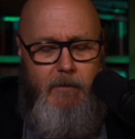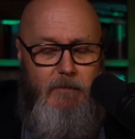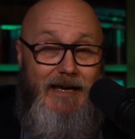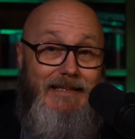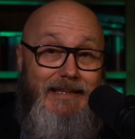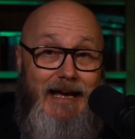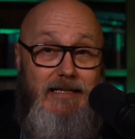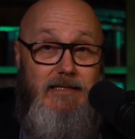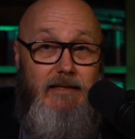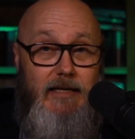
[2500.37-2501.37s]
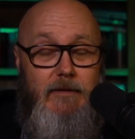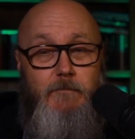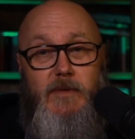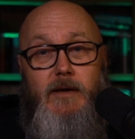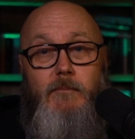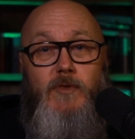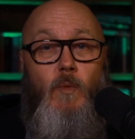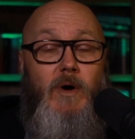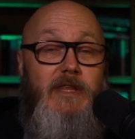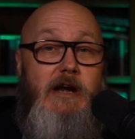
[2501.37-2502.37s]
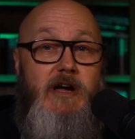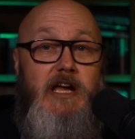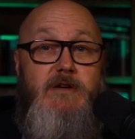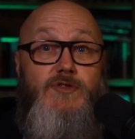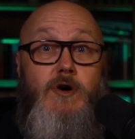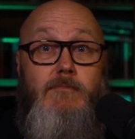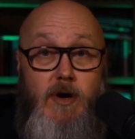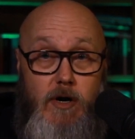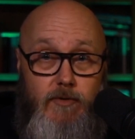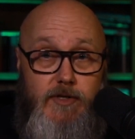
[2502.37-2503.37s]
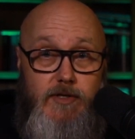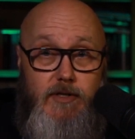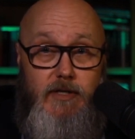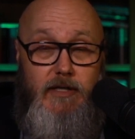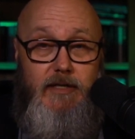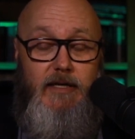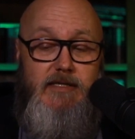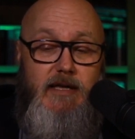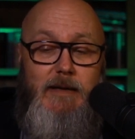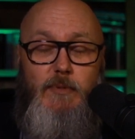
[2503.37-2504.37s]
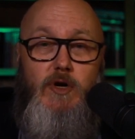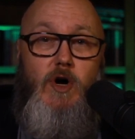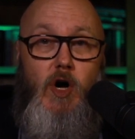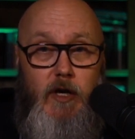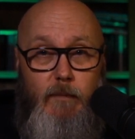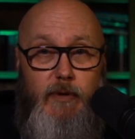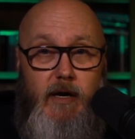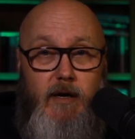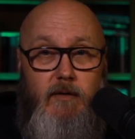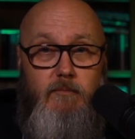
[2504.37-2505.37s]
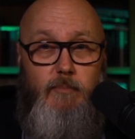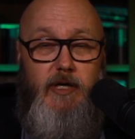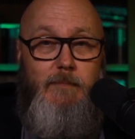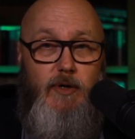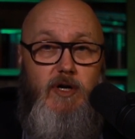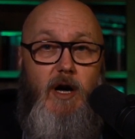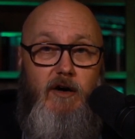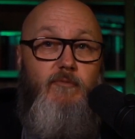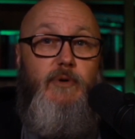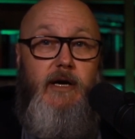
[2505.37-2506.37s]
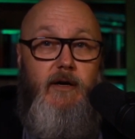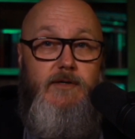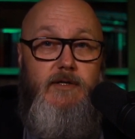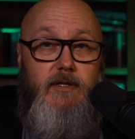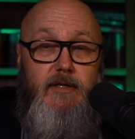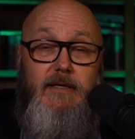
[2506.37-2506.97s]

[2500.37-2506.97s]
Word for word: And lastly, the one that I recommend the most is not a book on prayer, but a book of prayers.